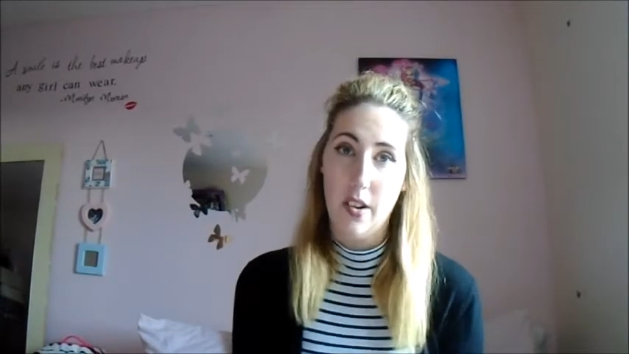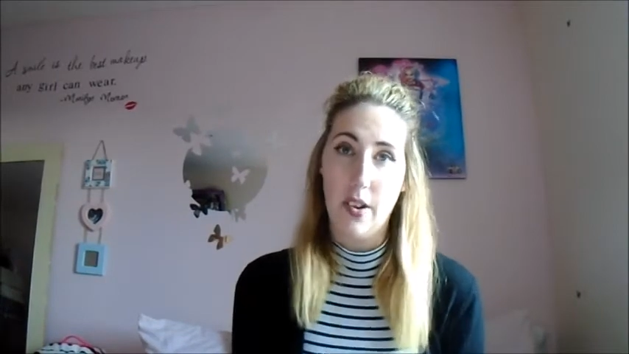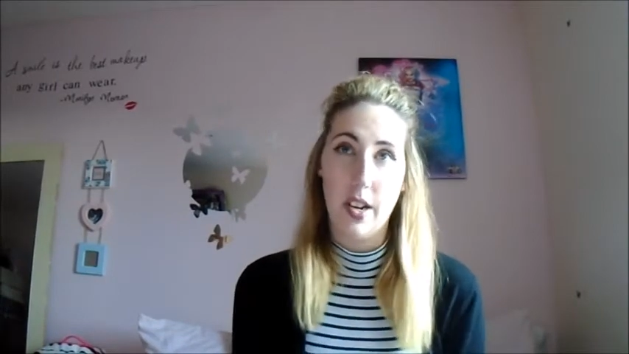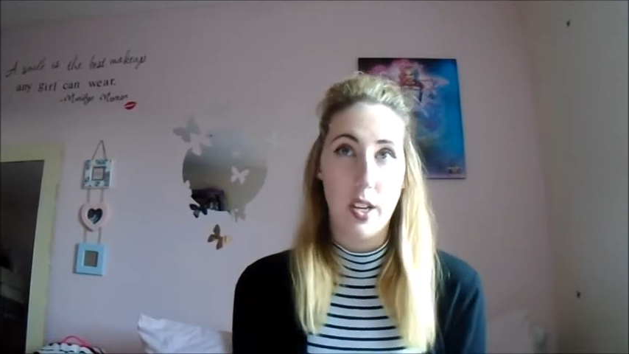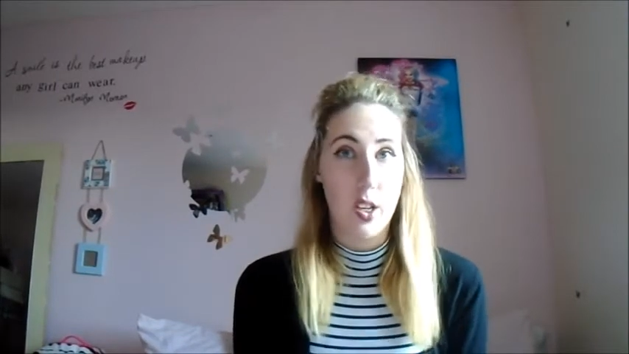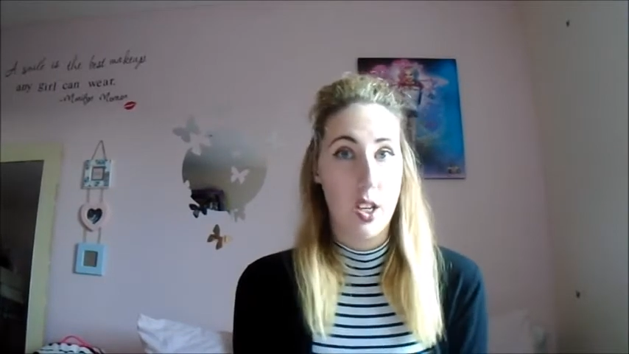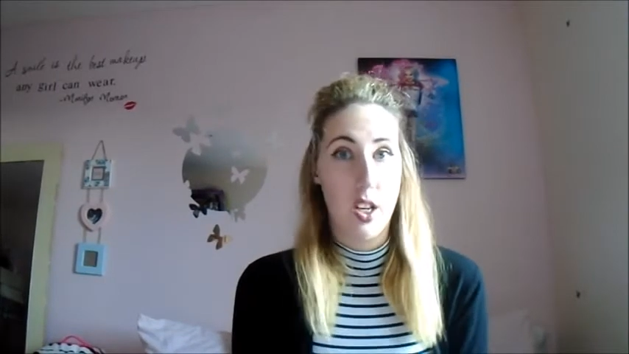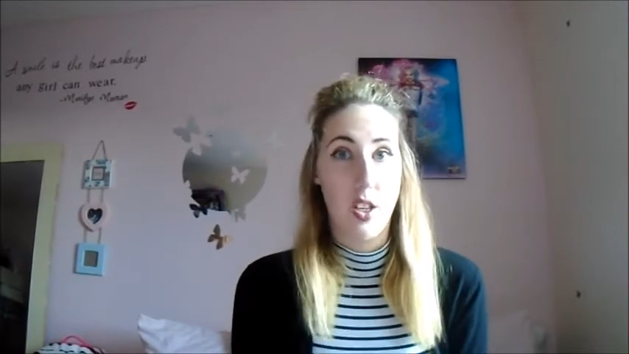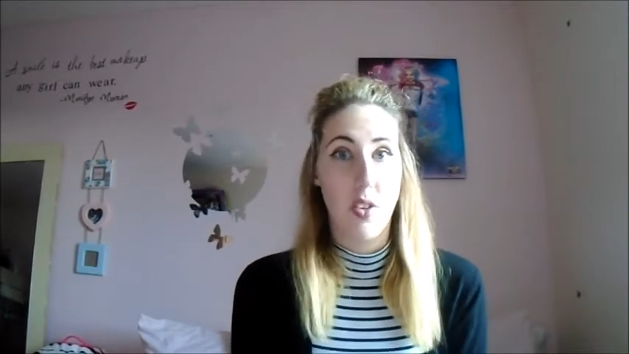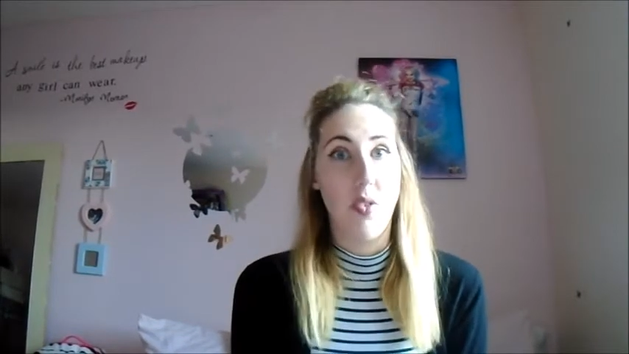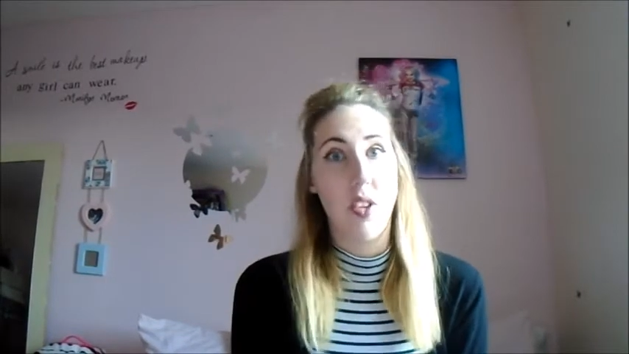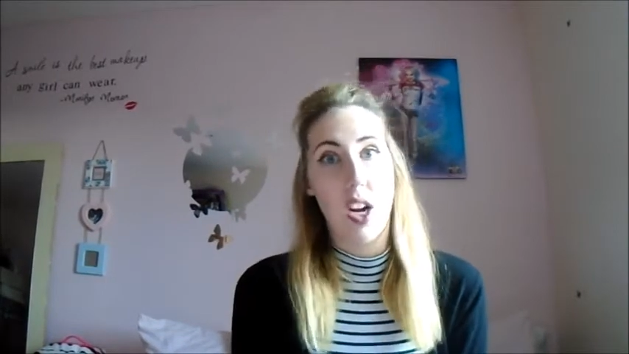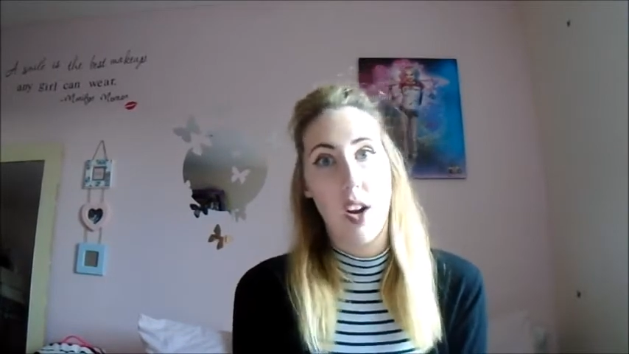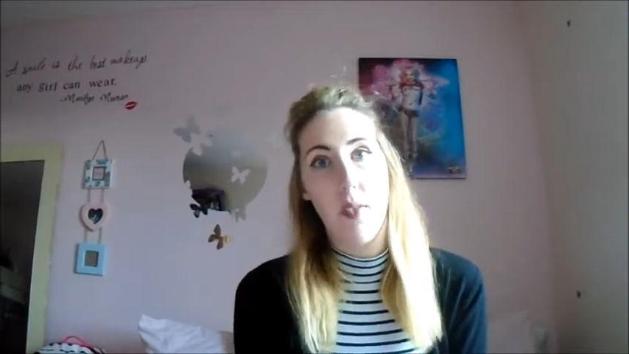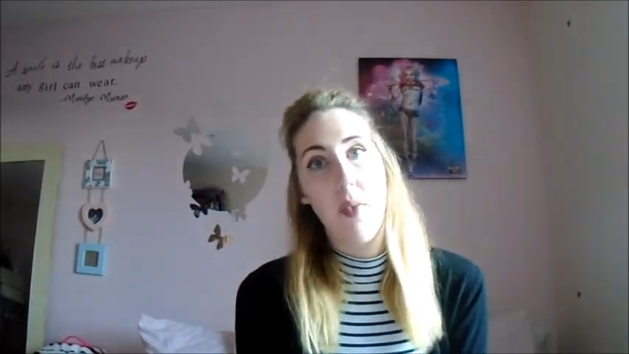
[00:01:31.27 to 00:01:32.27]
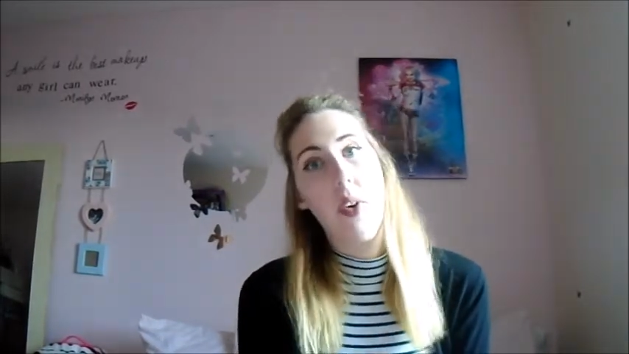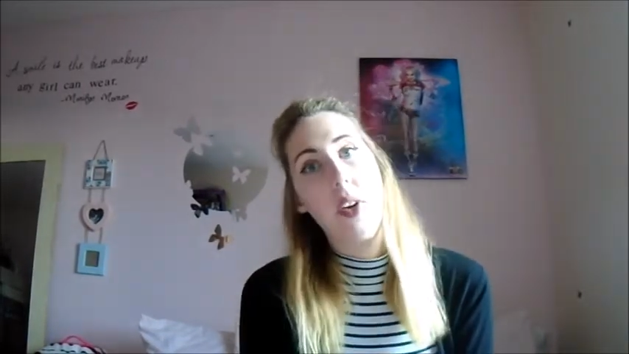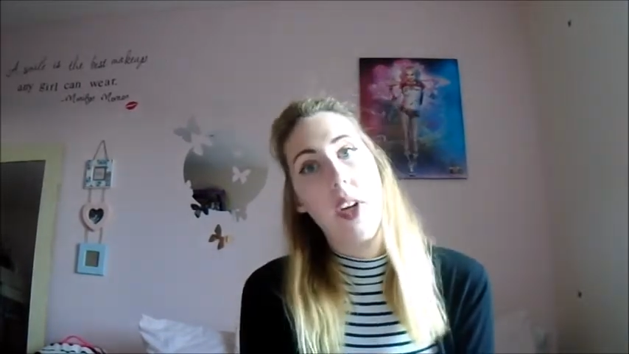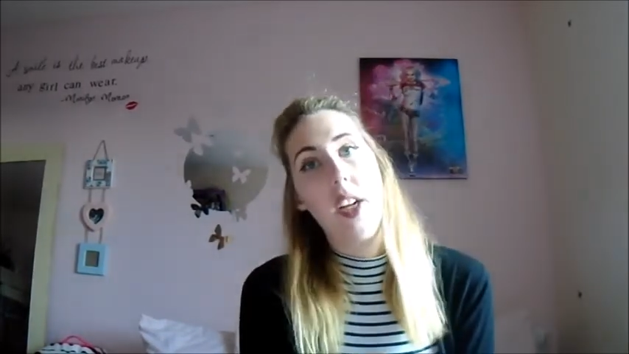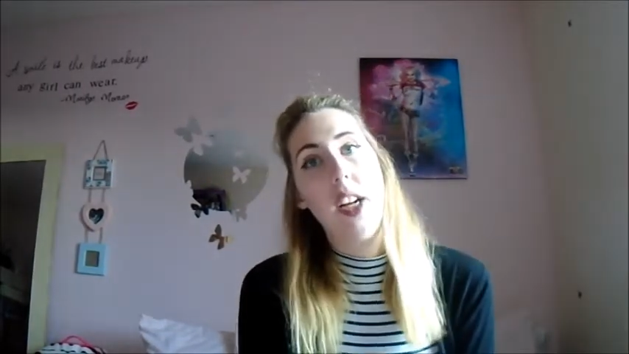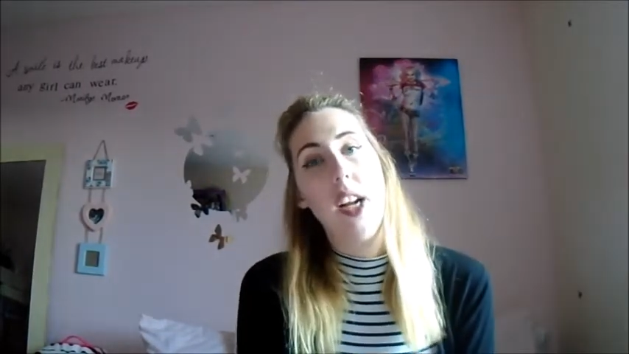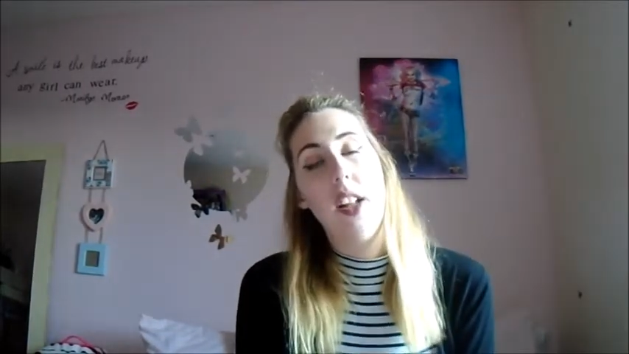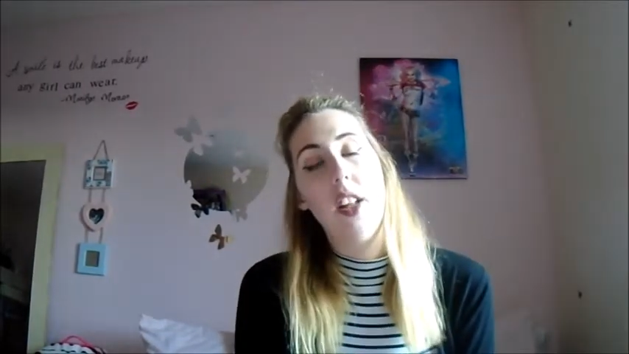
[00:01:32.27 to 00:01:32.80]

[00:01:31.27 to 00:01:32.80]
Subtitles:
are you going to do daily vlogging now